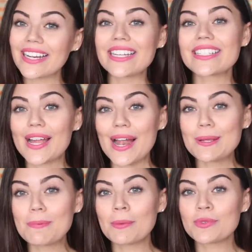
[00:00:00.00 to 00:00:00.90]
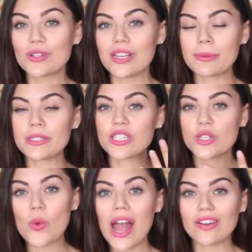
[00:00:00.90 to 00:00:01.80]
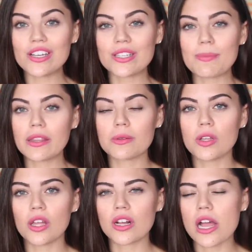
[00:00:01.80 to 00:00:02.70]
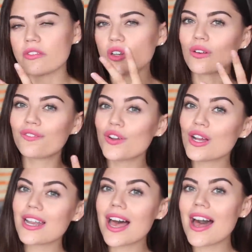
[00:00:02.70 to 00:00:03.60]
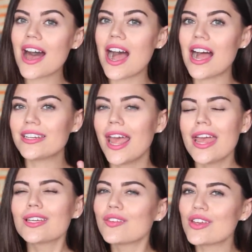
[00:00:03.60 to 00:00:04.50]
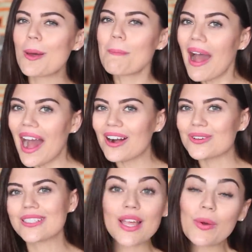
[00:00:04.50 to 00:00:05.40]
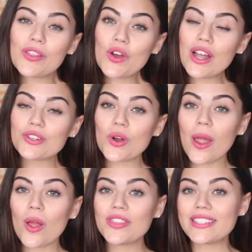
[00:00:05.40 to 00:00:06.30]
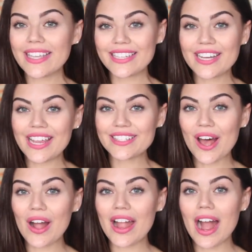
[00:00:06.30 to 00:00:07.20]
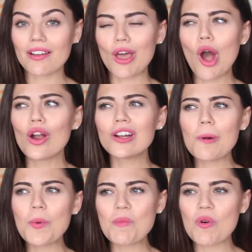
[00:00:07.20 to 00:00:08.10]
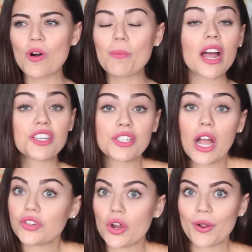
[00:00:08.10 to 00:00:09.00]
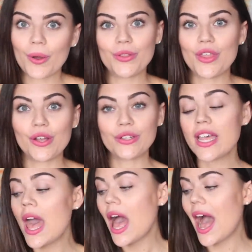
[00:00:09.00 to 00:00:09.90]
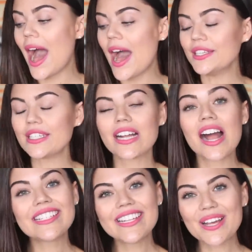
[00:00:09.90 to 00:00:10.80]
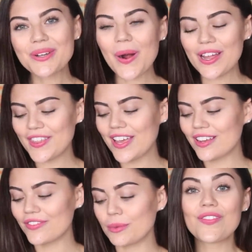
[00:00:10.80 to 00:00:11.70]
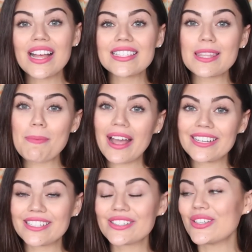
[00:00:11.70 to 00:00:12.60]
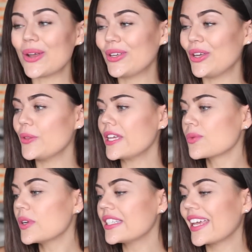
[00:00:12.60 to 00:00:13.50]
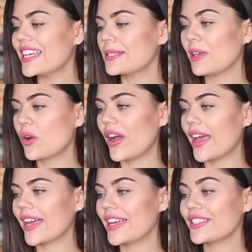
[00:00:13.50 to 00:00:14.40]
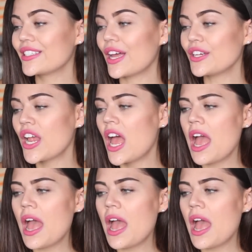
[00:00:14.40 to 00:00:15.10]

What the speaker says: it slightly plumps your lips as you wear it to make them look kind of a lot fuller and give you that pout. So I thought I'd try on the 6 shades that I have. There are a couple more, but I don't own those. And kind of tell you what I think of them. Firstly, the packaging's so cute. This one's Kiss Me Quick. It's such